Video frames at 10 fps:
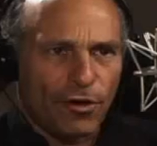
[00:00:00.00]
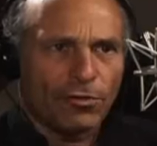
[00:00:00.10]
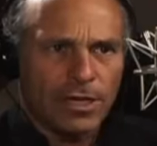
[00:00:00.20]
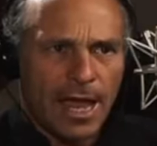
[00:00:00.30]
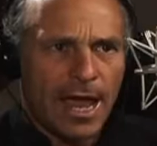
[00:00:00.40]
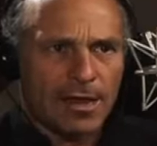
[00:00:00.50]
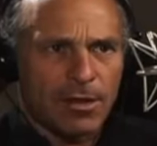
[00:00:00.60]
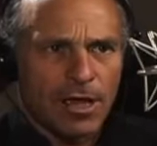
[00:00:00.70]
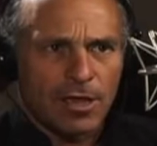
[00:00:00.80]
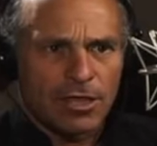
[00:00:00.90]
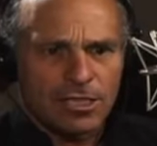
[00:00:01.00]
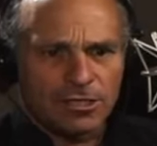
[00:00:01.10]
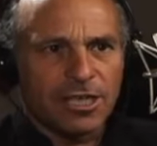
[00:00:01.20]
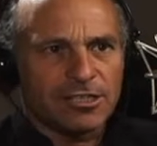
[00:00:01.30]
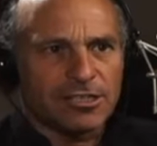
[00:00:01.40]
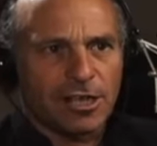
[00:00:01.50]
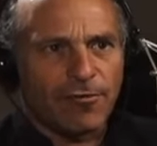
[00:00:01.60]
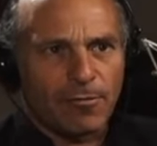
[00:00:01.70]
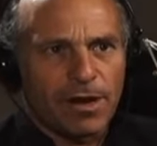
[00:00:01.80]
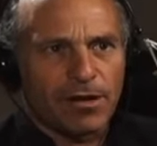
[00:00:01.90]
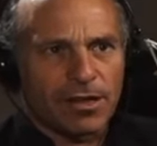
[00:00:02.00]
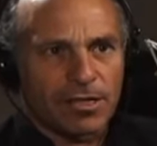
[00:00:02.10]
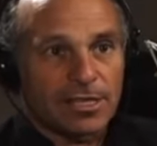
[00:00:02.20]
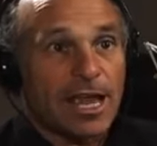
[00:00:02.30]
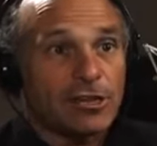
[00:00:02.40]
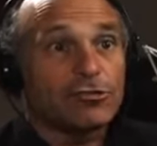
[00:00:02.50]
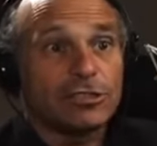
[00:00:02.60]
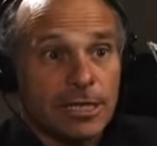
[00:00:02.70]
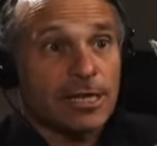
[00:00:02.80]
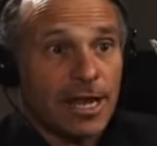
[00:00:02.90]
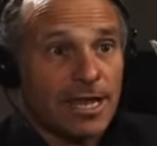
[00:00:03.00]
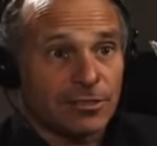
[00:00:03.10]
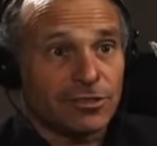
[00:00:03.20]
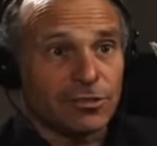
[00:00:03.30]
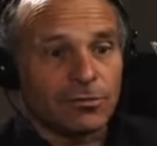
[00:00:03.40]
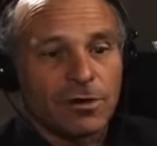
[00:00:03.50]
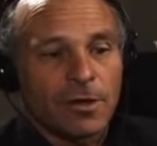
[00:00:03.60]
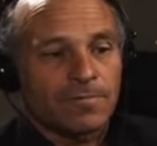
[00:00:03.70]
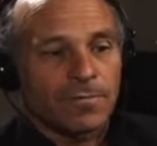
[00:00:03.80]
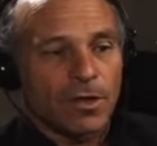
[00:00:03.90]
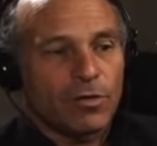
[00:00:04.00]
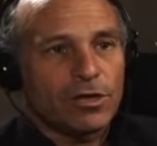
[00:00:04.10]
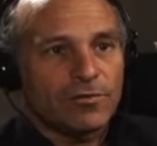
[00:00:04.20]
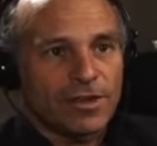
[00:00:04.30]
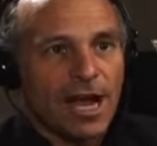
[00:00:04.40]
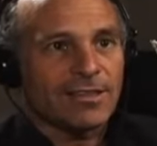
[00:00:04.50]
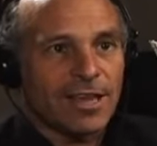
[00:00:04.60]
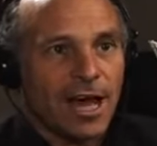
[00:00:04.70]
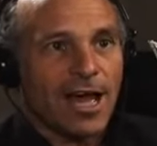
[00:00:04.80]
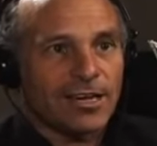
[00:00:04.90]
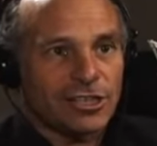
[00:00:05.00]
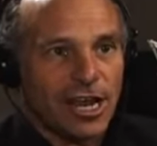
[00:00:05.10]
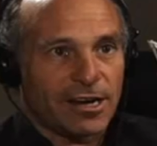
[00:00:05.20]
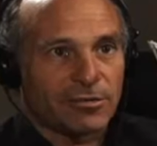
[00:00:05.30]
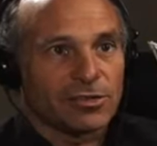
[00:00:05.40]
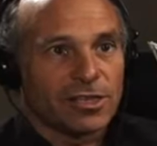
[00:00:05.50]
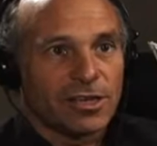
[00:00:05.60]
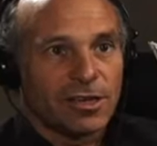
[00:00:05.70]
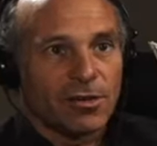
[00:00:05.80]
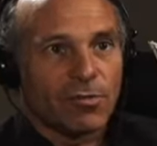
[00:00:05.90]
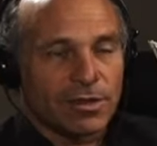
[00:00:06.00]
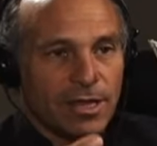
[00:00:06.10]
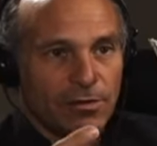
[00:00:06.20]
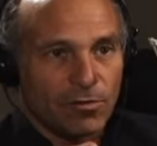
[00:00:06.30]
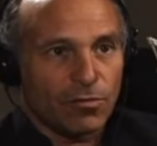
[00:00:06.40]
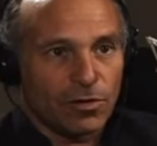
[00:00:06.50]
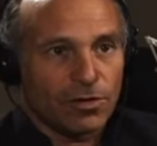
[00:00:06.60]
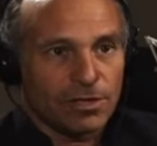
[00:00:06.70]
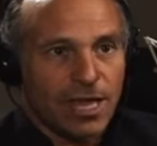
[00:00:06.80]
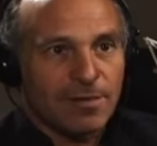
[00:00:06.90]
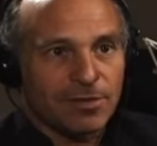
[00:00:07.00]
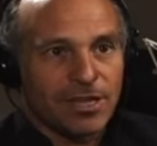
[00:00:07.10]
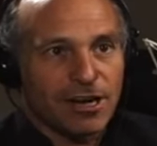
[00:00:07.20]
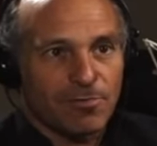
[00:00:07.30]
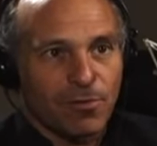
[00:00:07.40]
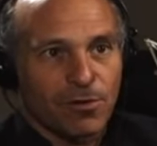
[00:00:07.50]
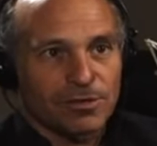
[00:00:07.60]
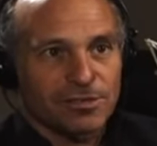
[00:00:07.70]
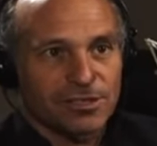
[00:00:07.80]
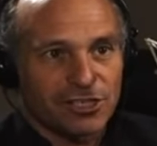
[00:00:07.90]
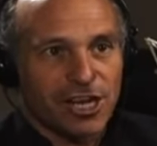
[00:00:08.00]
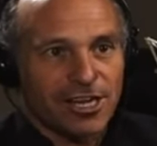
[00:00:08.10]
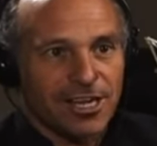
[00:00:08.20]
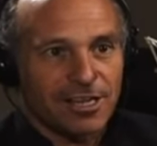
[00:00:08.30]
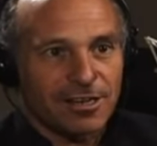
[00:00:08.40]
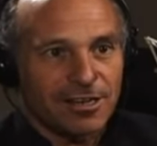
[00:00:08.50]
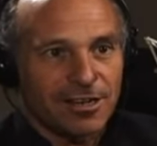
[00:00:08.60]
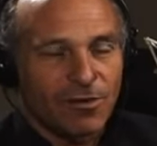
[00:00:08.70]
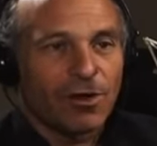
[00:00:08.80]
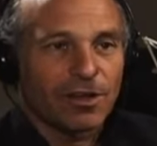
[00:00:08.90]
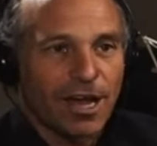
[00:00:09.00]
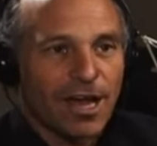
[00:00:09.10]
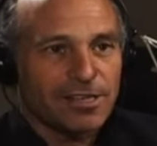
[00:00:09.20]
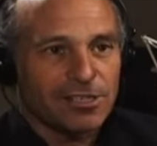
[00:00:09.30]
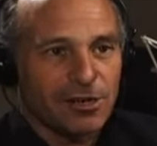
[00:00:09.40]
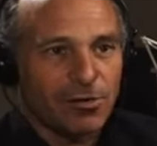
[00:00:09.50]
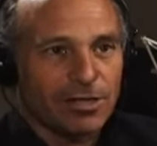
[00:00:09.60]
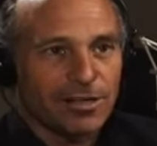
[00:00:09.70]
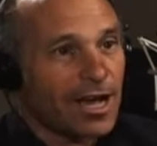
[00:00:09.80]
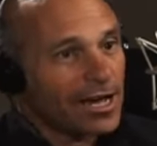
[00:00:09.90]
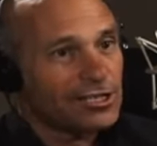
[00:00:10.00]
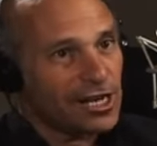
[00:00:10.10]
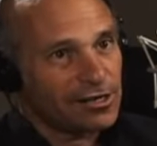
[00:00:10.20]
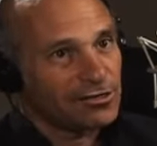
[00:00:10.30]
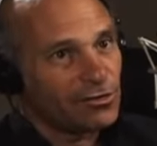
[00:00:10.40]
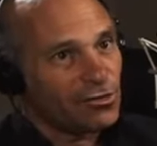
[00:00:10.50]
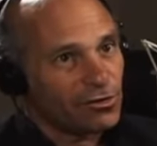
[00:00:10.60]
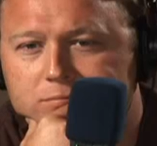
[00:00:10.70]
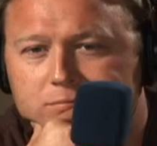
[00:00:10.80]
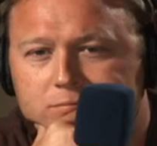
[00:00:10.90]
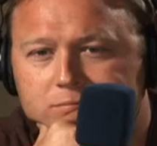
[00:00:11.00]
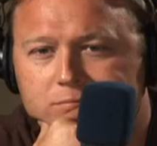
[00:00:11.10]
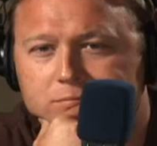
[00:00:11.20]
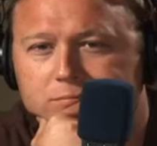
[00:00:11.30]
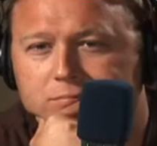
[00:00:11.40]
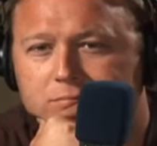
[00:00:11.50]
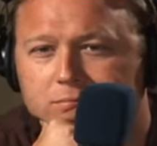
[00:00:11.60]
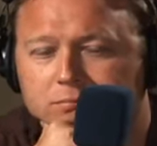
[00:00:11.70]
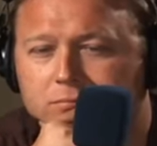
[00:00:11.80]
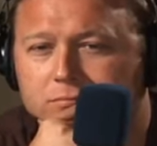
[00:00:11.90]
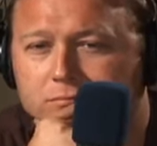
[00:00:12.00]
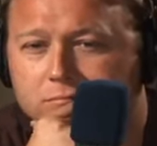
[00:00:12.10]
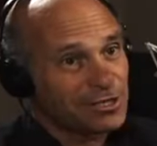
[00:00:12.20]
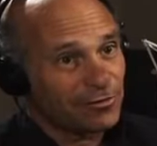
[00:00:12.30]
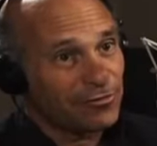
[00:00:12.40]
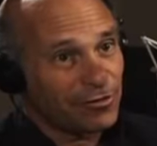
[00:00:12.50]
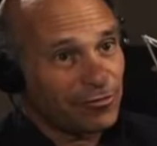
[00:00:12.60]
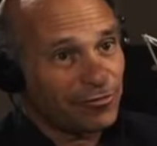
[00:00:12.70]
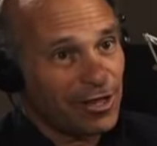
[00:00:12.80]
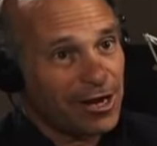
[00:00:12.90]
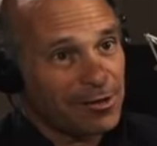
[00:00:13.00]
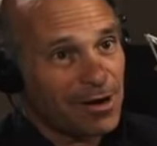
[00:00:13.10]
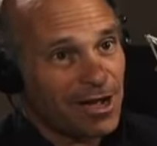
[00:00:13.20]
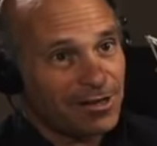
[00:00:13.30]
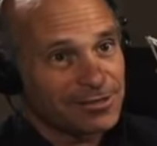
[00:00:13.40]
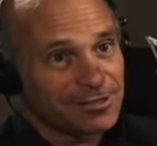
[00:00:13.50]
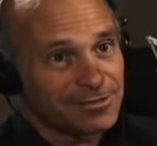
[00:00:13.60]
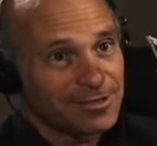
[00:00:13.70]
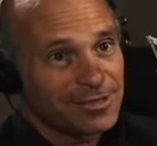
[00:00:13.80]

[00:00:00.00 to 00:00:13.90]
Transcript: if we only had these lists of Americans and your DNA too, we could have gotten the hijackers when they came to the airports to check in. Well, guys, you know what? Hijackers no longer use their names even if they lose their frequent flyer miles.